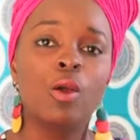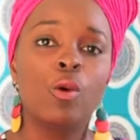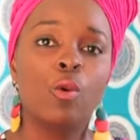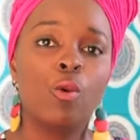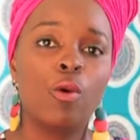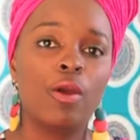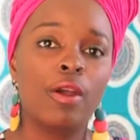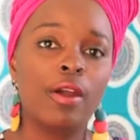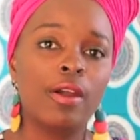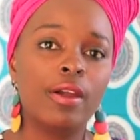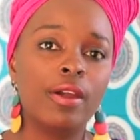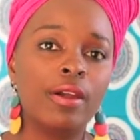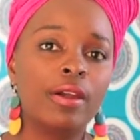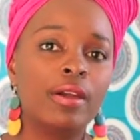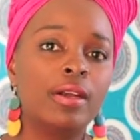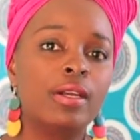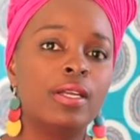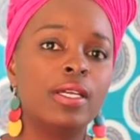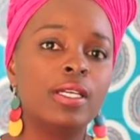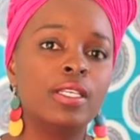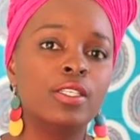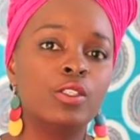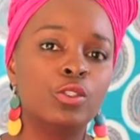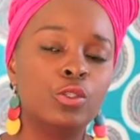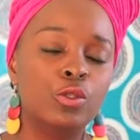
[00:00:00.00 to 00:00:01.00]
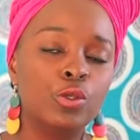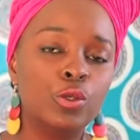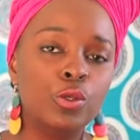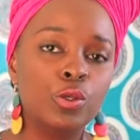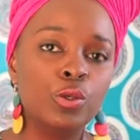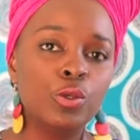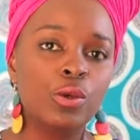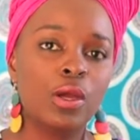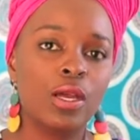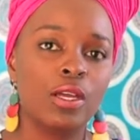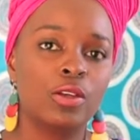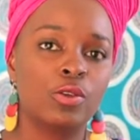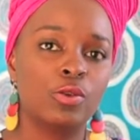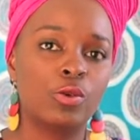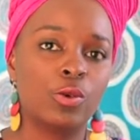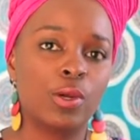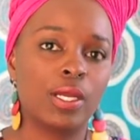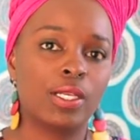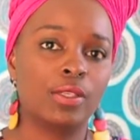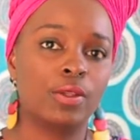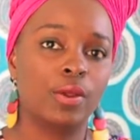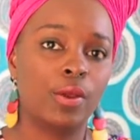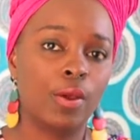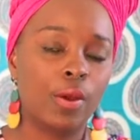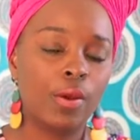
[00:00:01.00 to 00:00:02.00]
where
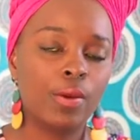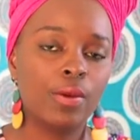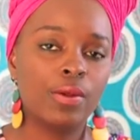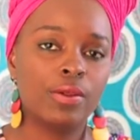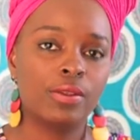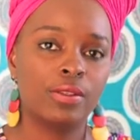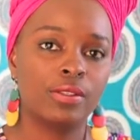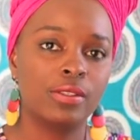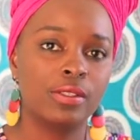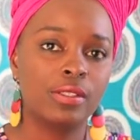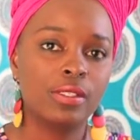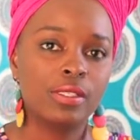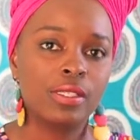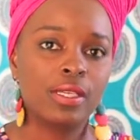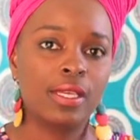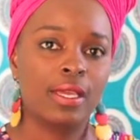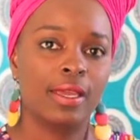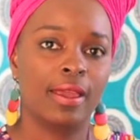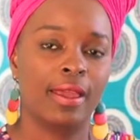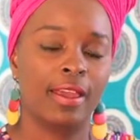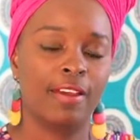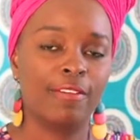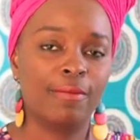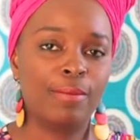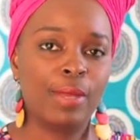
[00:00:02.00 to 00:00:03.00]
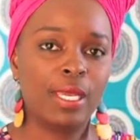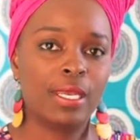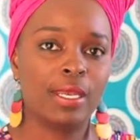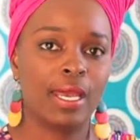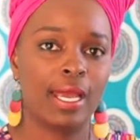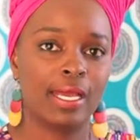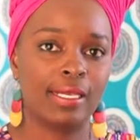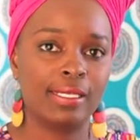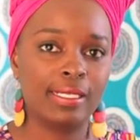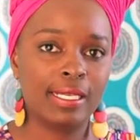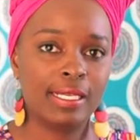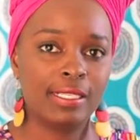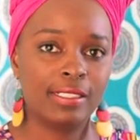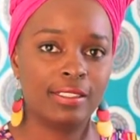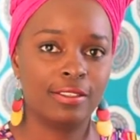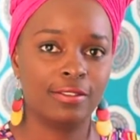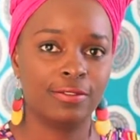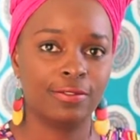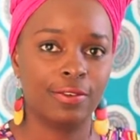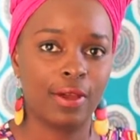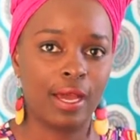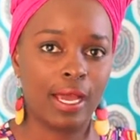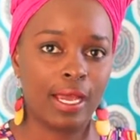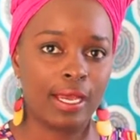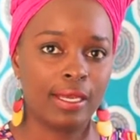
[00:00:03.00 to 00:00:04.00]
200 girls have been
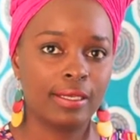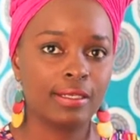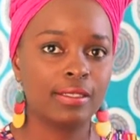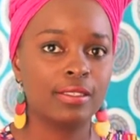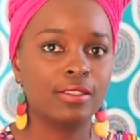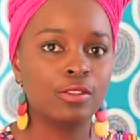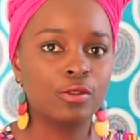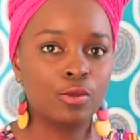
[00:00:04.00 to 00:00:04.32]
identified.